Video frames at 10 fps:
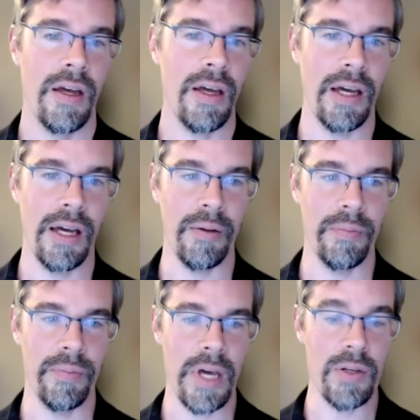
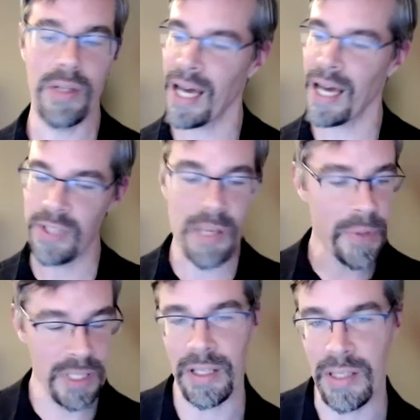and you dive deep
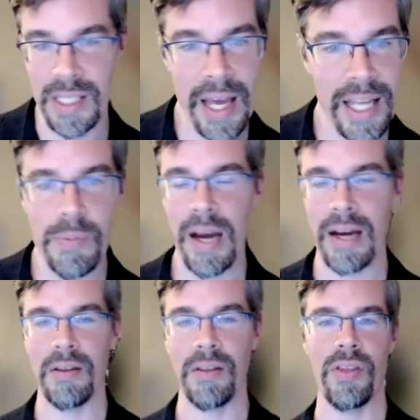into like the science
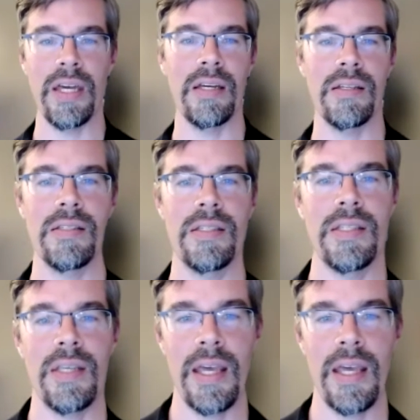background of things.